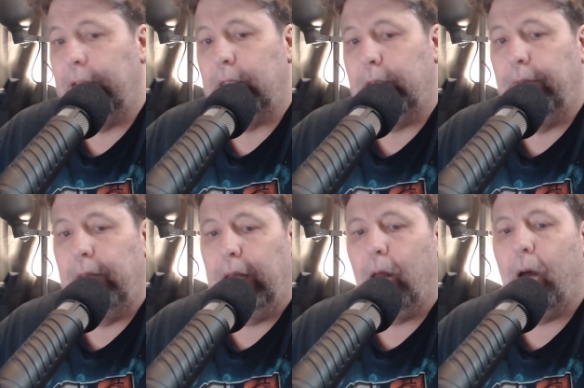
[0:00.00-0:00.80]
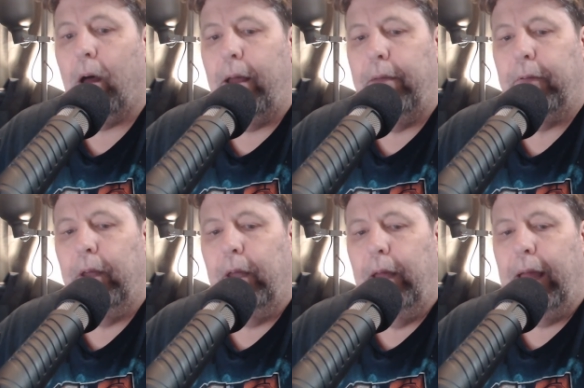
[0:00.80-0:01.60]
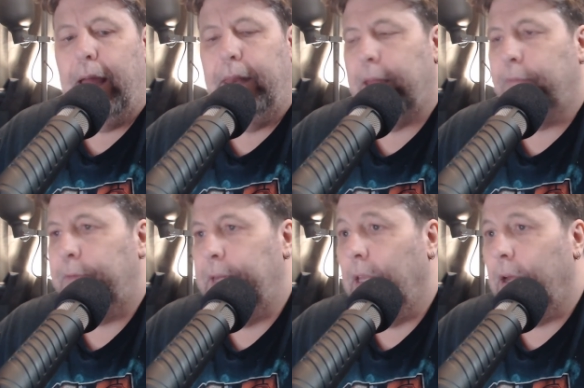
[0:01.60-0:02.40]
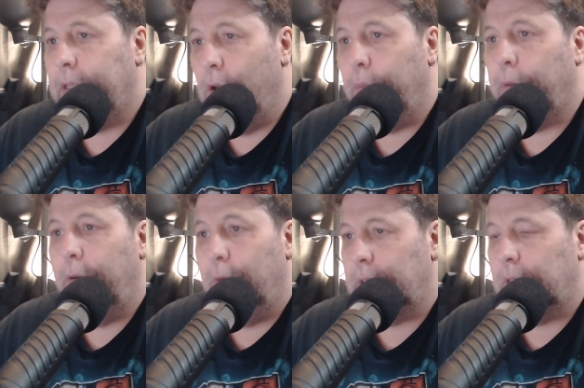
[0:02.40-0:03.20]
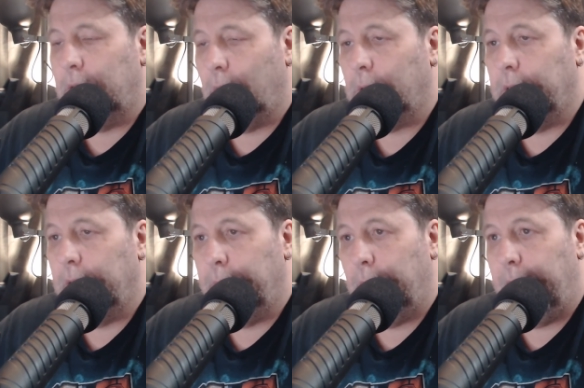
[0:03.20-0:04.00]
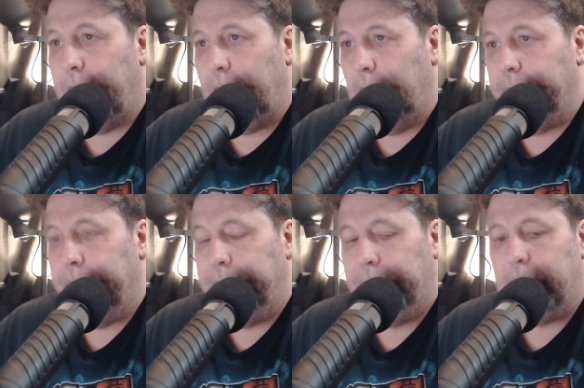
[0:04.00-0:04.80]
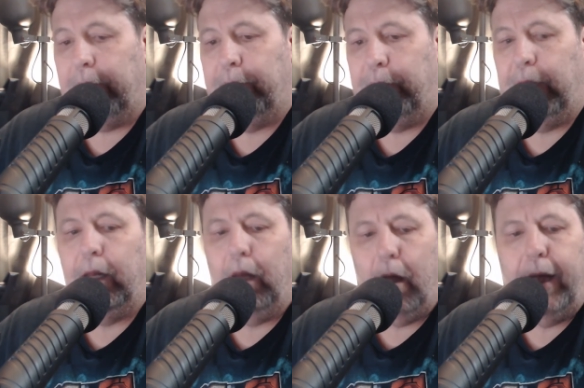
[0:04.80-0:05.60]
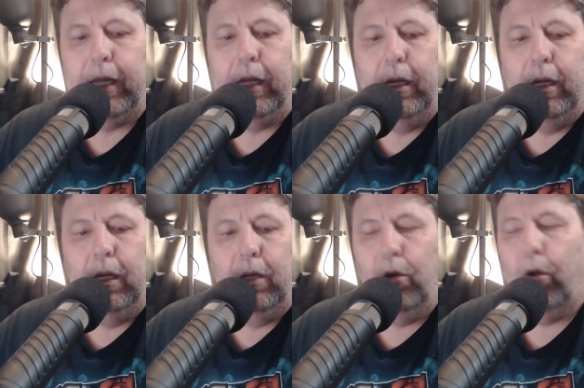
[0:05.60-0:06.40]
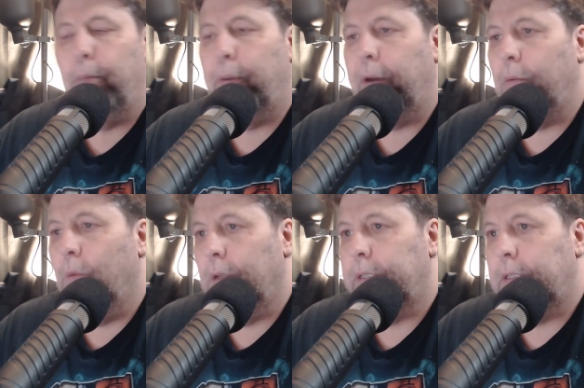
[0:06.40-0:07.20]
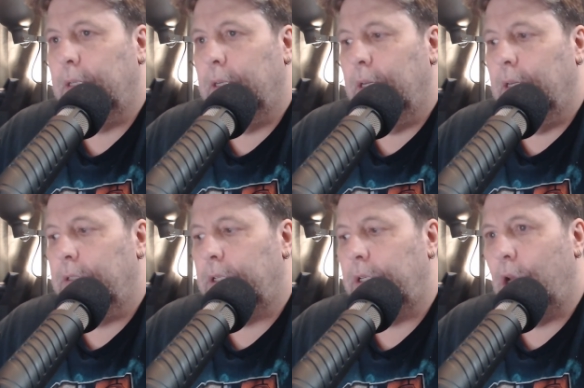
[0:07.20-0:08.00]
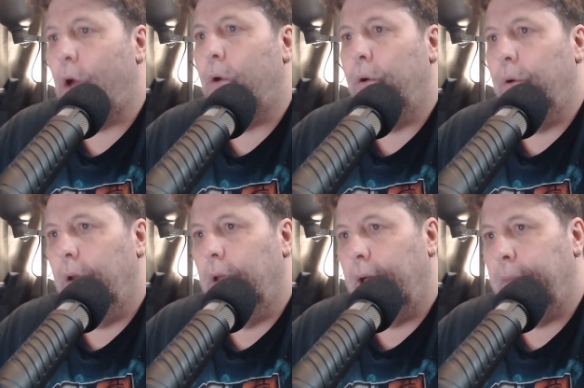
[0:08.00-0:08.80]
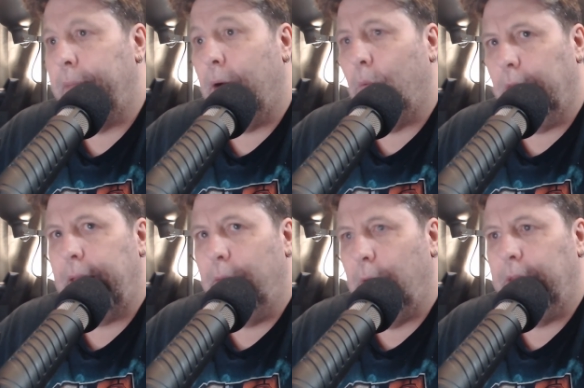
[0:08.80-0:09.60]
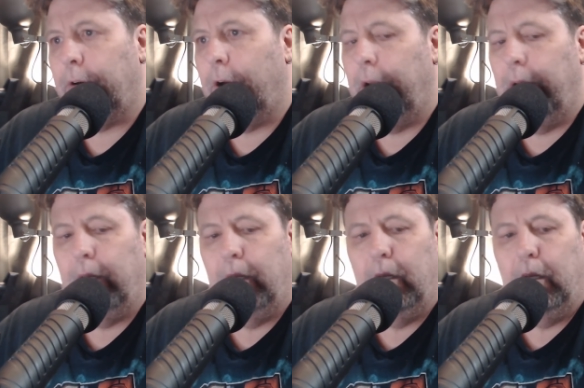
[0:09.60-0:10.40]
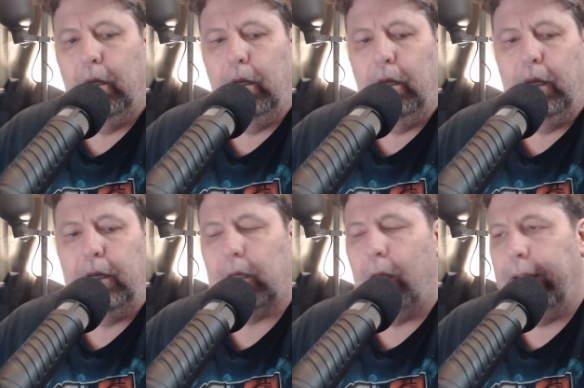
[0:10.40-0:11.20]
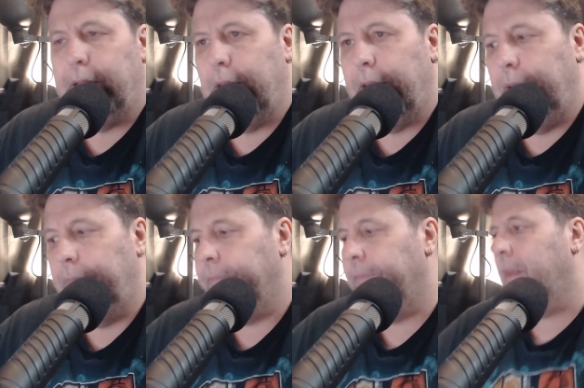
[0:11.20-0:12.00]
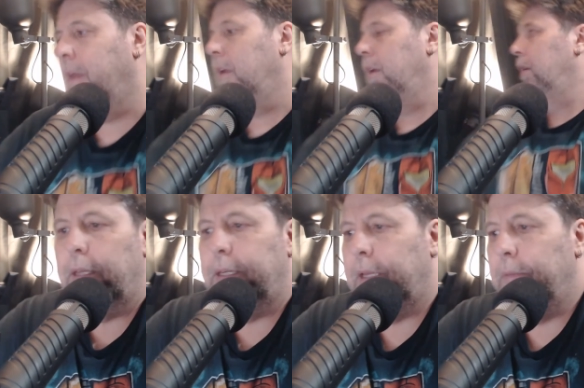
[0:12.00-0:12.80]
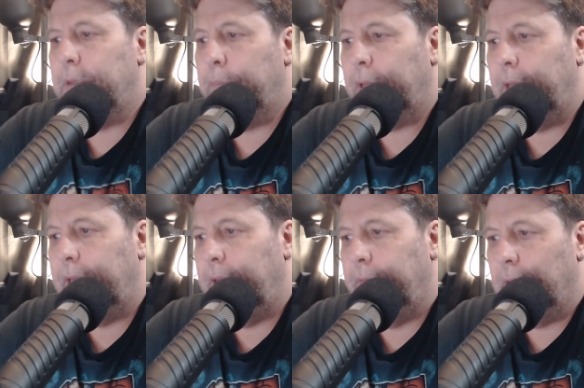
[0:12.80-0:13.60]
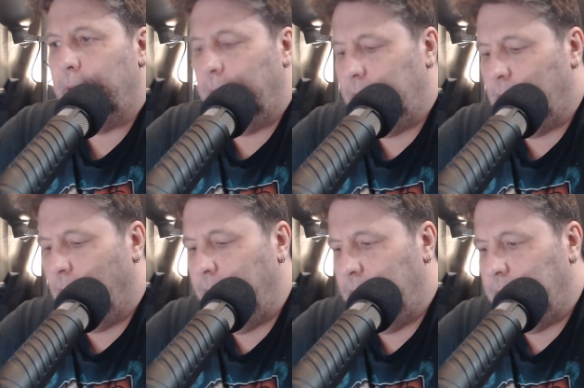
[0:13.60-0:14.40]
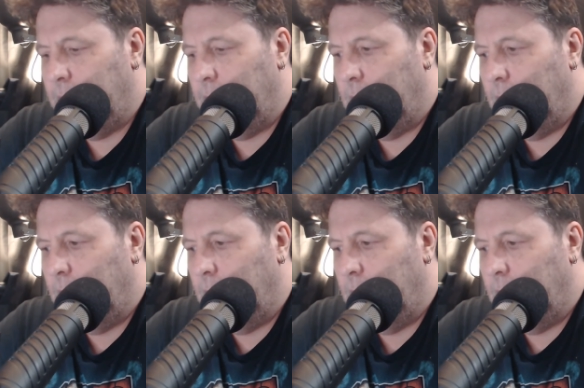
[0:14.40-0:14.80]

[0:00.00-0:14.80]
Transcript: events in their life and they feel like nobody wants to talk to them about it. They feel like nobody wants to know about what they went through. It's like they seem to believe that we don't